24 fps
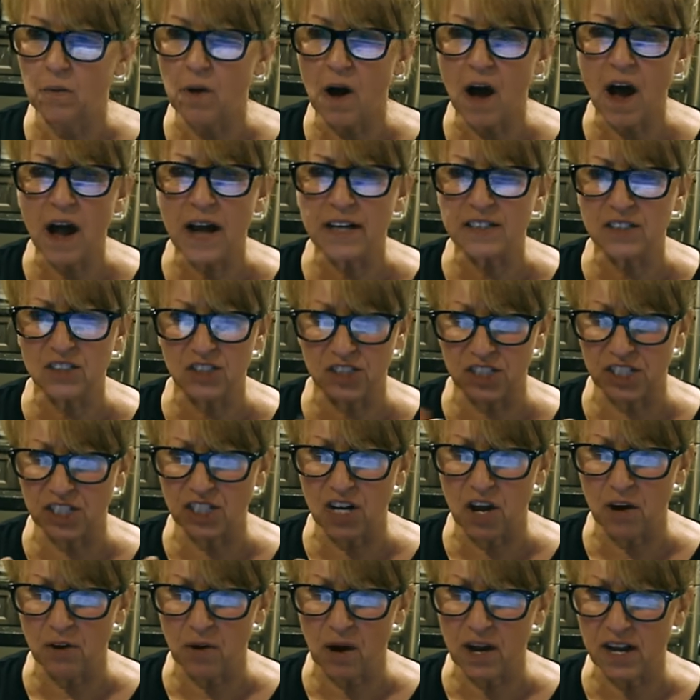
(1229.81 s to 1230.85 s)
Why? Does she
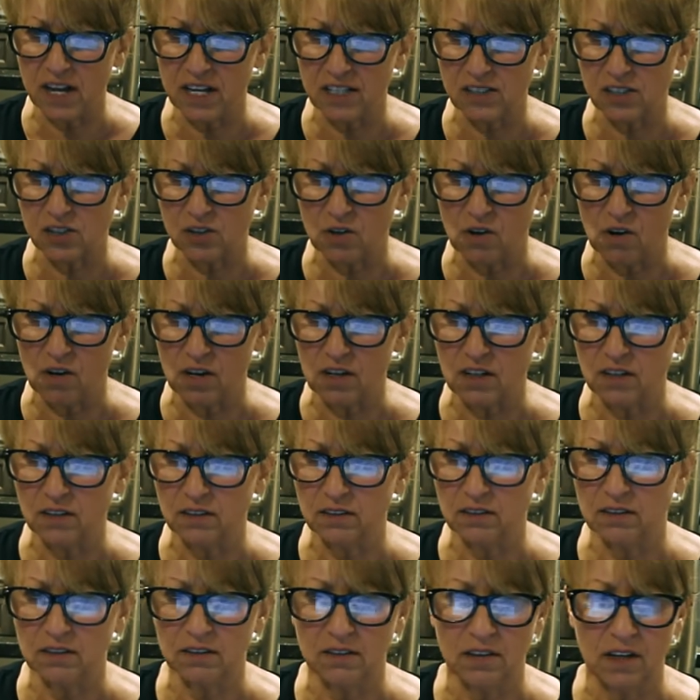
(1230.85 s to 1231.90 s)
know I hit star?
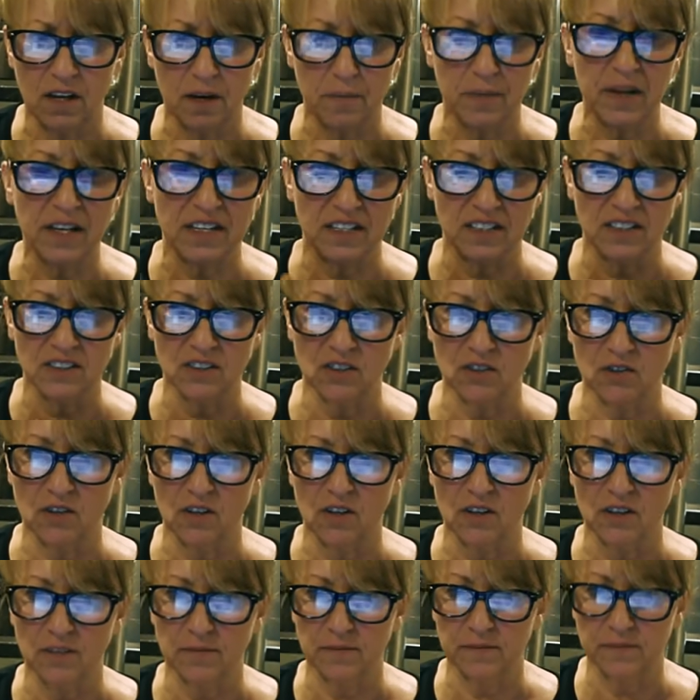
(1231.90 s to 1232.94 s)
I'm hitting a
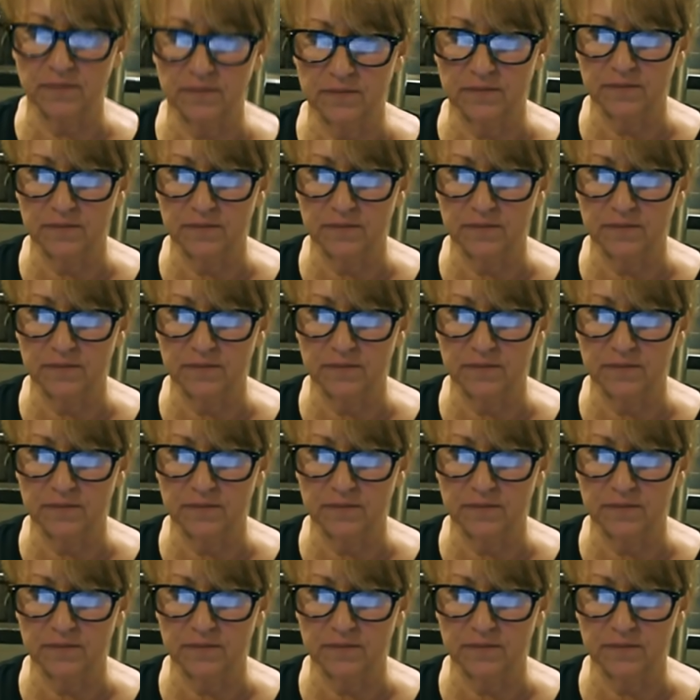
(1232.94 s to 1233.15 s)
star. You